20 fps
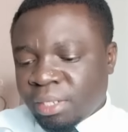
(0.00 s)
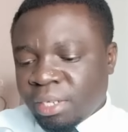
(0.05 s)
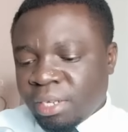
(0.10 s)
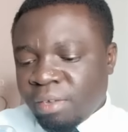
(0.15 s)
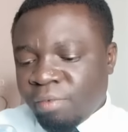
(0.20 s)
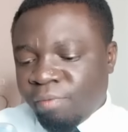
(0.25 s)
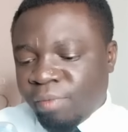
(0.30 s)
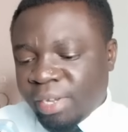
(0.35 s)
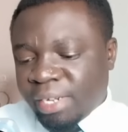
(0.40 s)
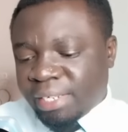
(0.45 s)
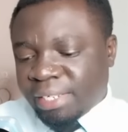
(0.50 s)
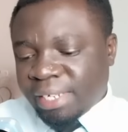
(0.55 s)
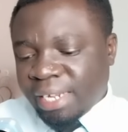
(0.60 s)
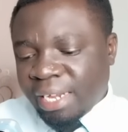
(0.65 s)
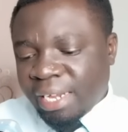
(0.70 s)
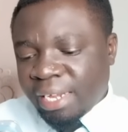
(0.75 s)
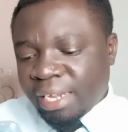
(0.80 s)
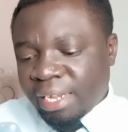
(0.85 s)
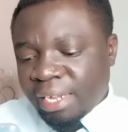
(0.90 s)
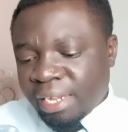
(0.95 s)
Victor,
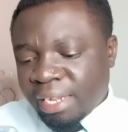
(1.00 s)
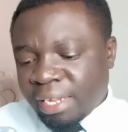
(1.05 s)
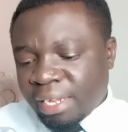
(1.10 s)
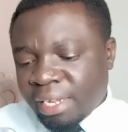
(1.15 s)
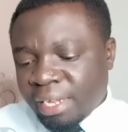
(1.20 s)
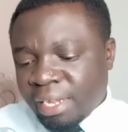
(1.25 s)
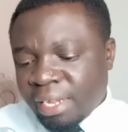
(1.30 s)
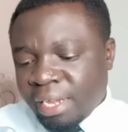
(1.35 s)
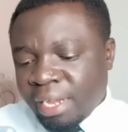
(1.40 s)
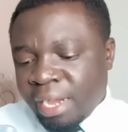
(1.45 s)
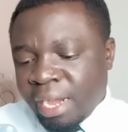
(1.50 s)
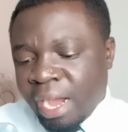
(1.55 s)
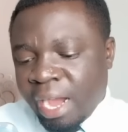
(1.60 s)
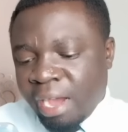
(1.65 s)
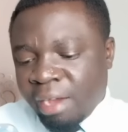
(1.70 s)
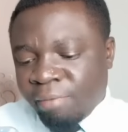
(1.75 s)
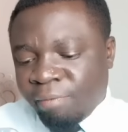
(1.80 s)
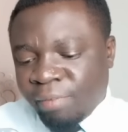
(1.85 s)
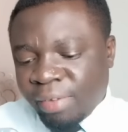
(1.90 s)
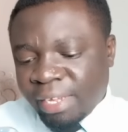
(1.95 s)

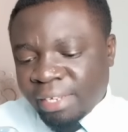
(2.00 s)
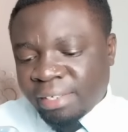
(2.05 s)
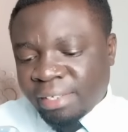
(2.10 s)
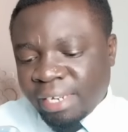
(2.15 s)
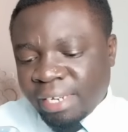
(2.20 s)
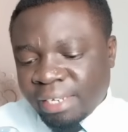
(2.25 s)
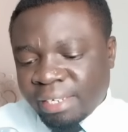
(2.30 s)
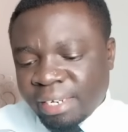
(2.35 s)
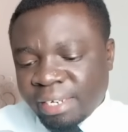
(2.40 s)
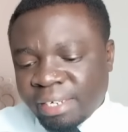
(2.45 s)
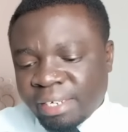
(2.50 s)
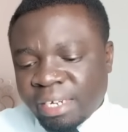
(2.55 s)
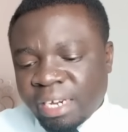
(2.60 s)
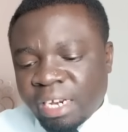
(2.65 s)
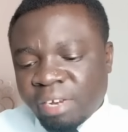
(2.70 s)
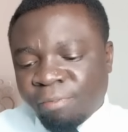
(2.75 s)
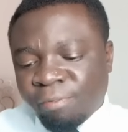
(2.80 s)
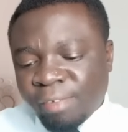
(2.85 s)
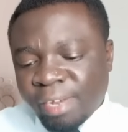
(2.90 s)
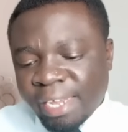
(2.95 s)
her face doesn't
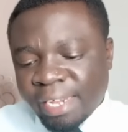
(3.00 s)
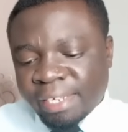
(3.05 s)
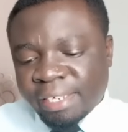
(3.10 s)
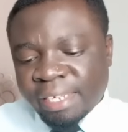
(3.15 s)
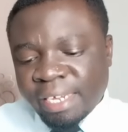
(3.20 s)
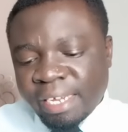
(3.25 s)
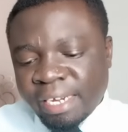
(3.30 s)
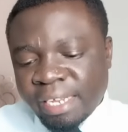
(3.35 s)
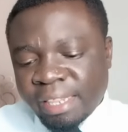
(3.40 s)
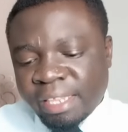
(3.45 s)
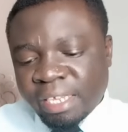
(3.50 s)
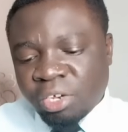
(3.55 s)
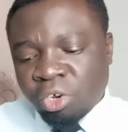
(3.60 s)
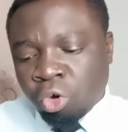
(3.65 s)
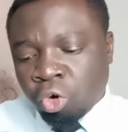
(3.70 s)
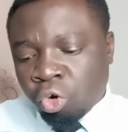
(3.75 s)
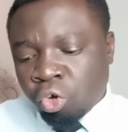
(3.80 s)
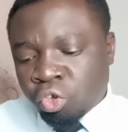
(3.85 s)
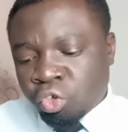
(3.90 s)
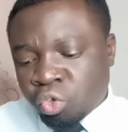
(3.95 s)
reflect anything
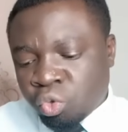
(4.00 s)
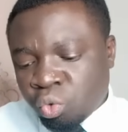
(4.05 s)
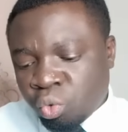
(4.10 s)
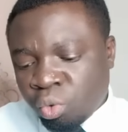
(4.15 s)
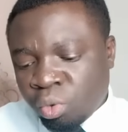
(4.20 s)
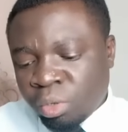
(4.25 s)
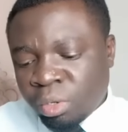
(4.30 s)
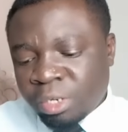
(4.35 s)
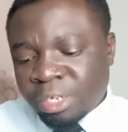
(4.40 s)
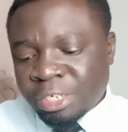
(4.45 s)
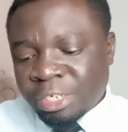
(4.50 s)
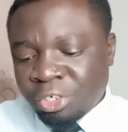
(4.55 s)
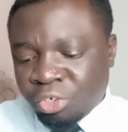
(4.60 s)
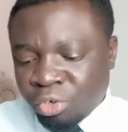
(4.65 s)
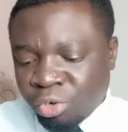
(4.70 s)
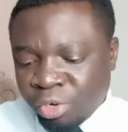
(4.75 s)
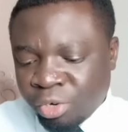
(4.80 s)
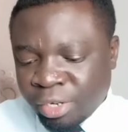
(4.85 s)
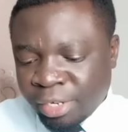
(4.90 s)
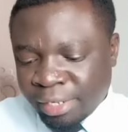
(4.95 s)
close to
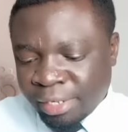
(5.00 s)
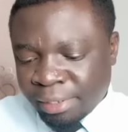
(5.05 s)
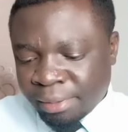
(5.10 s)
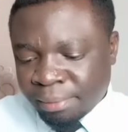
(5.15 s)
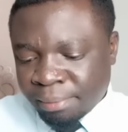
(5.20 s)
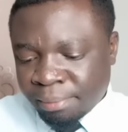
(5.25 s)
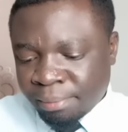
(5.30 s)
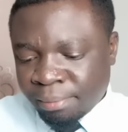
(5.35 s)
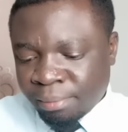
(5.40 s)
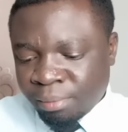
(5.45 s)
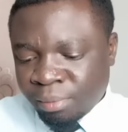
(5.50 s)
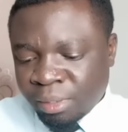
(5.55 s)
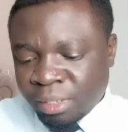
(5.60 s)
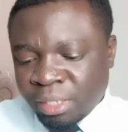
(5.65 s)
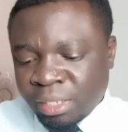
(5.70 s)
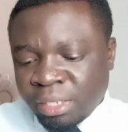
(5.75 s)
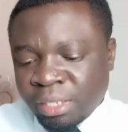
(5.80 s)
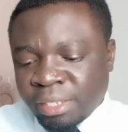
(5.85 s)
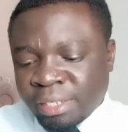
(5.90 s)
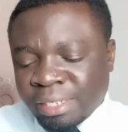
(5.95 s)
joy,
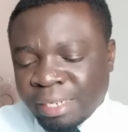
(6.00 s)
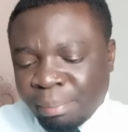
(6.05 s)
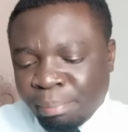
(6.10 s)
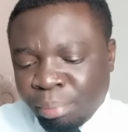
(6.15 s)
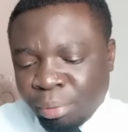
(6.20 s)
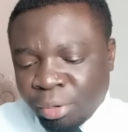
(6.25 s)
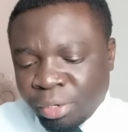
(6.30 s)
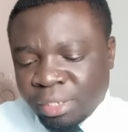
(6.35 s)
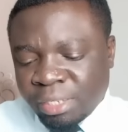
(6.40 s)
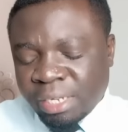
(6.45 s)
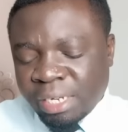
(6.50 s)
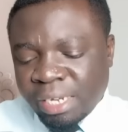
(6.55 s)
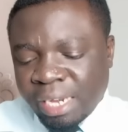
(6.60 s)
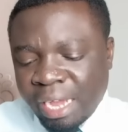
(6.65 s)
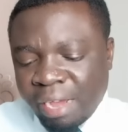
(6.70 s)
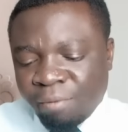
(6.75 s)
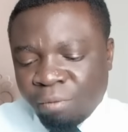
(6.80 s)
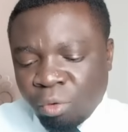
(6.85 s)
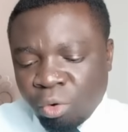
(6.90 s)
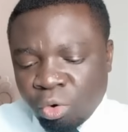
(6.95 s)
support,
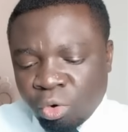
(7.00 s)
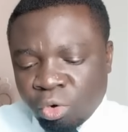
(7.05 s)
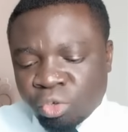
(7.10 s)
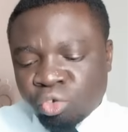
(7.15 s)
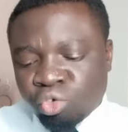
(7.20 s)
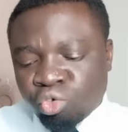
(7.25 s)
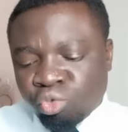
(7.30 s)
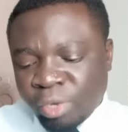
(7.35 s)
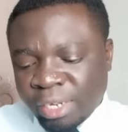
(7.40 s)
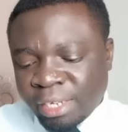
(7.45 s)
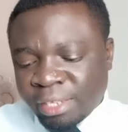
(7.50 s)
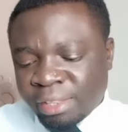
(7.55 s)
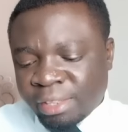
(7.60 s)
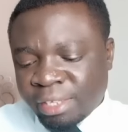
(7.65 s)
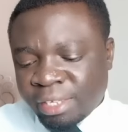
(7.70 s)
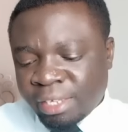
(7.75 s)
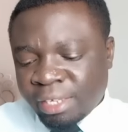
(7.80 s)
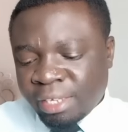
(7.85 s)
love, or strength.